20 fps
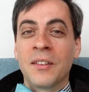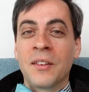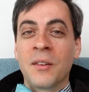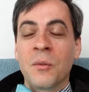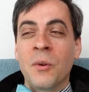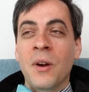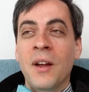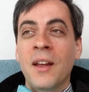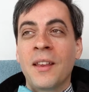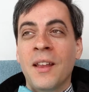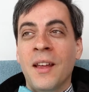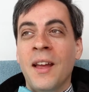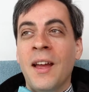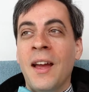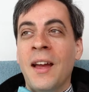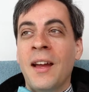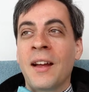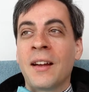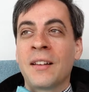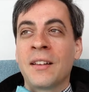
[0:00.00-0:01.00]
the way they
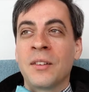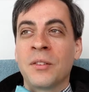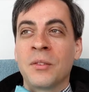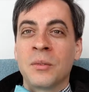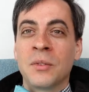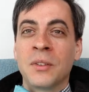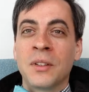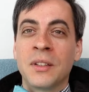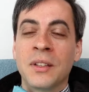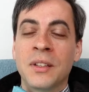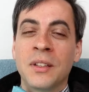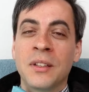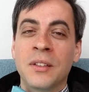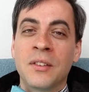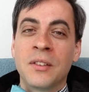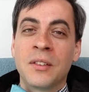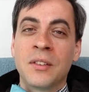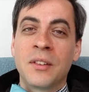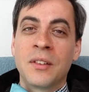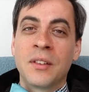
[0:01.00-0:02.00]
act is really
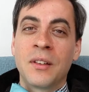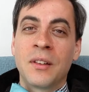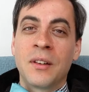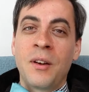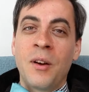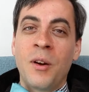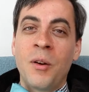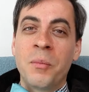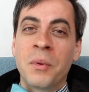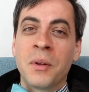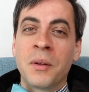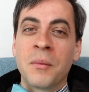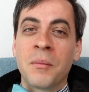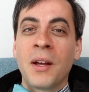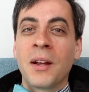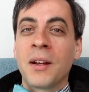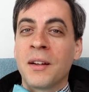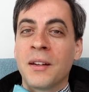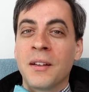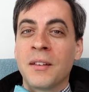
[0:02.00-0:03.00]
just a coping
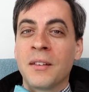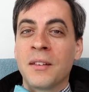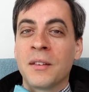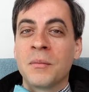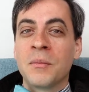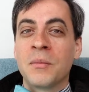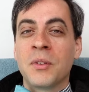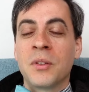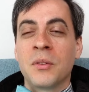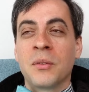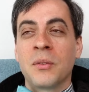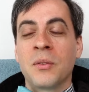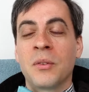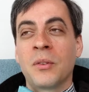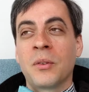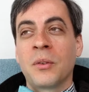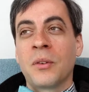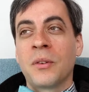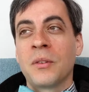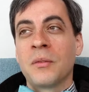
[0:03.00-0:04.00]
mechanism to
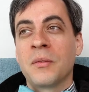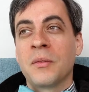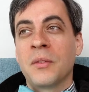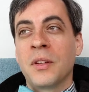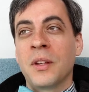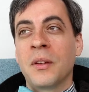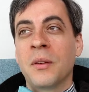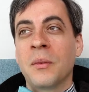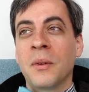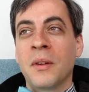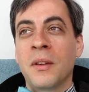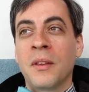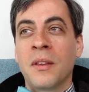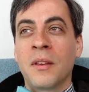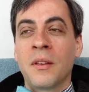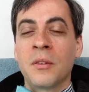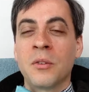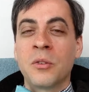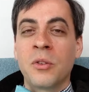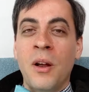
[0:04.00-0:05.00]
sort of deal with
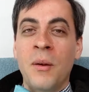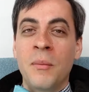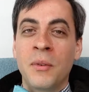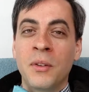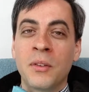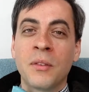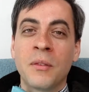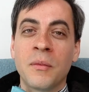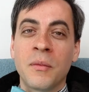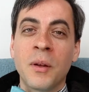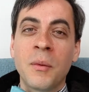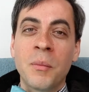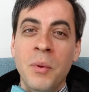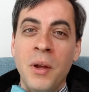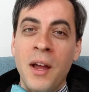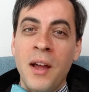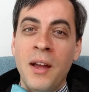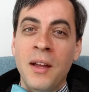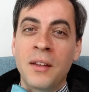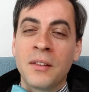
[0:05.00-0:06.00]
the traumas of their
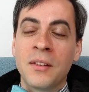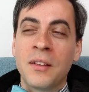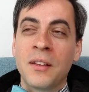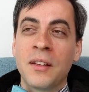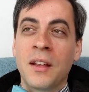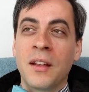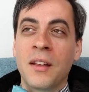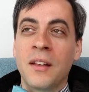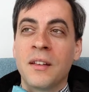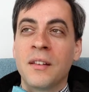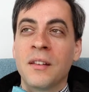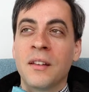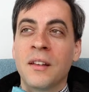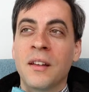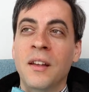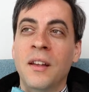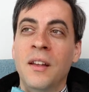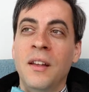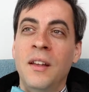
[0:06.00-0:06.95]
past, and